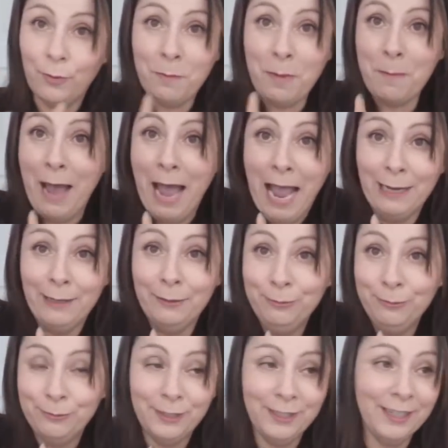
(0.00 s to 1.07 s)
from my
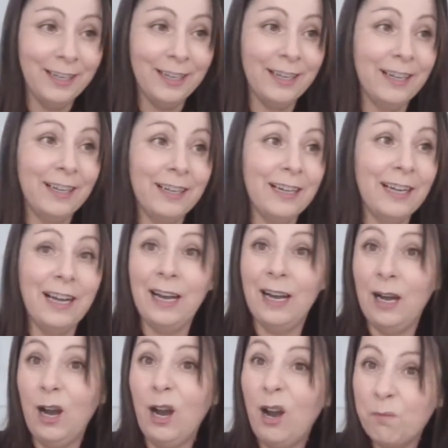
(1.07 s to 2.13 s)
mouth,
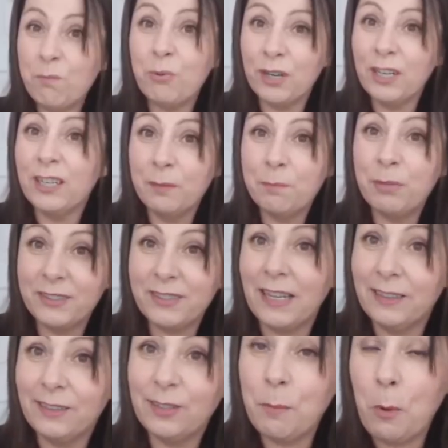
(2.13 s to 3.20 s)
I'm pretty
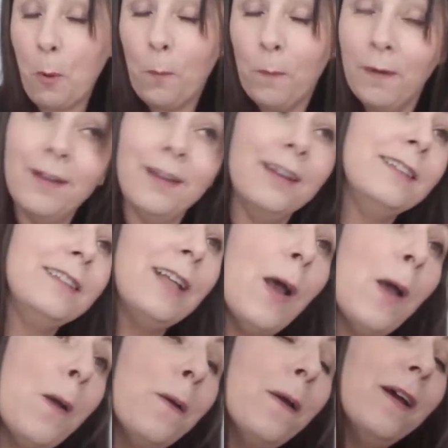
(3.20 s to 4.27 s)
presentable.
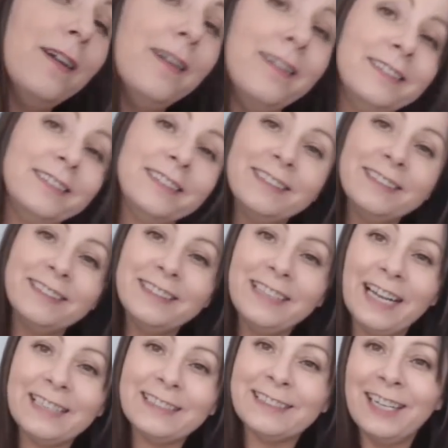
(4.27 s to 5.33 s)
So,
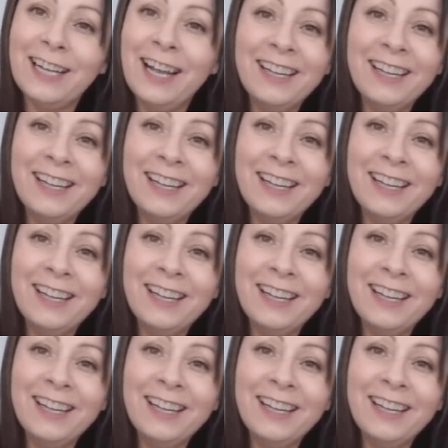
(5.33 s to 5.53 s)
yes.